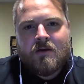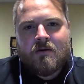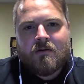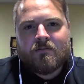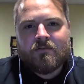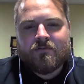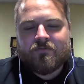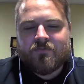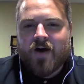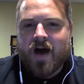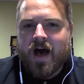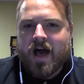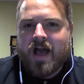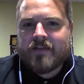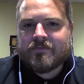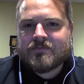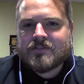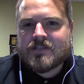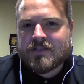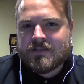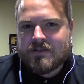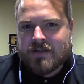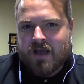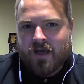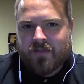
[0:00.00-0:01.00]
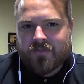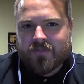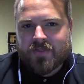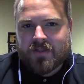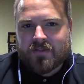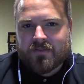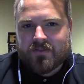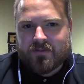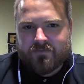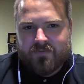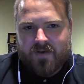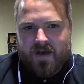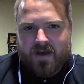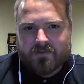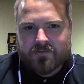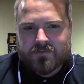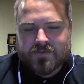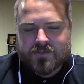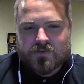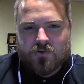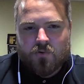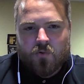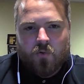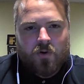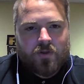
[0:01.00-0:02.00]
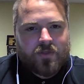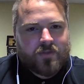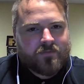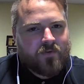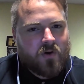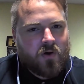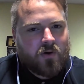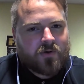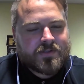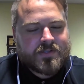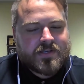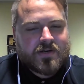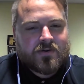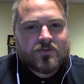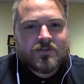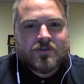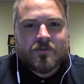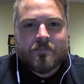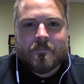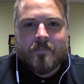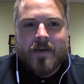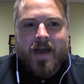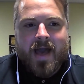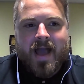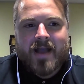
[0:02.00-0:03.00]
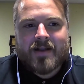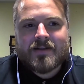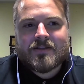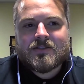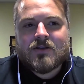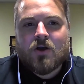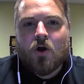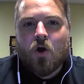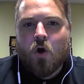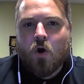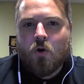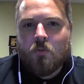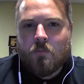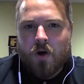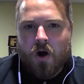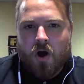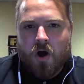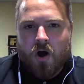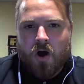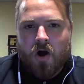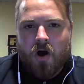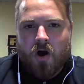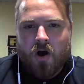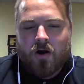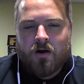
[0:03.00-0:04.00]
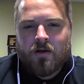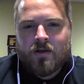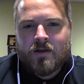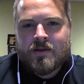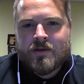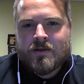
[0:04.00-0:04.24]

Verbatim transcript: Five to nothing, the final score, and the Volunteers are back to Omaha